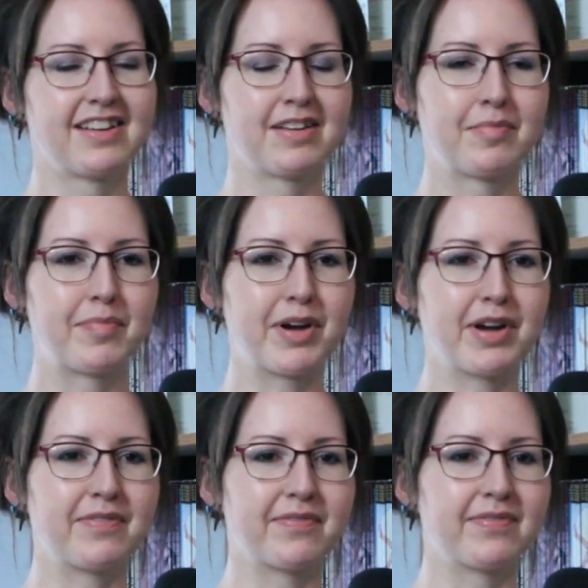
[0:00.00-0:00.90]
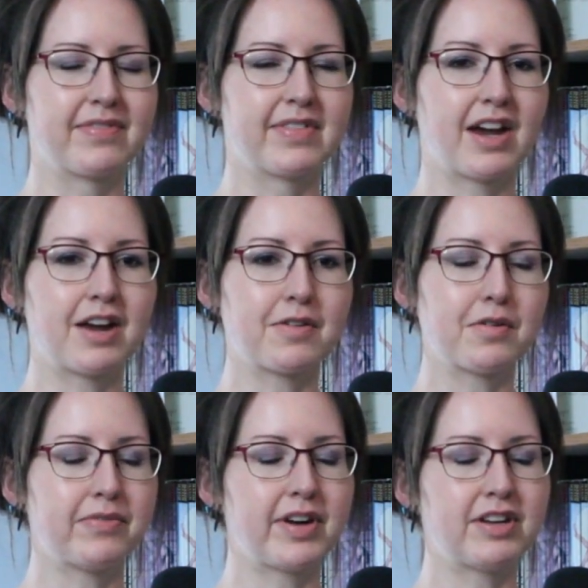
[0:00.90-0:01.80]
absolutely. But I don't know
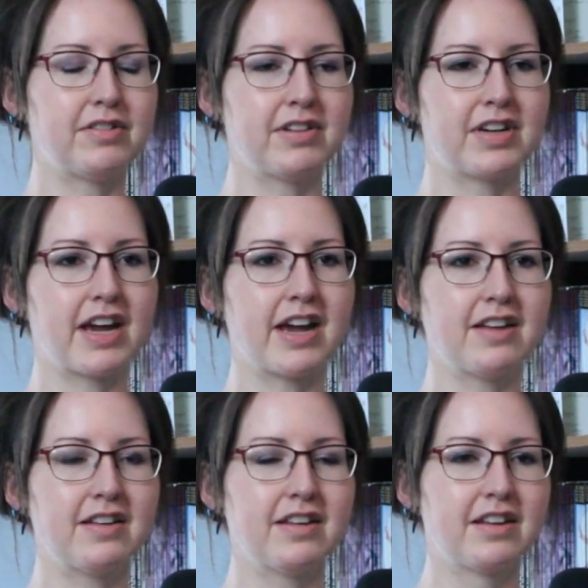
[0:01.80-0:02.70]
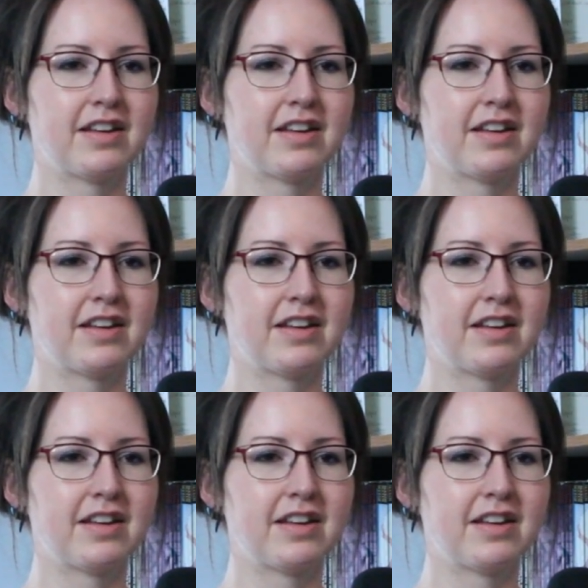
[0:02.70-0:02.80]
if I'd do it again.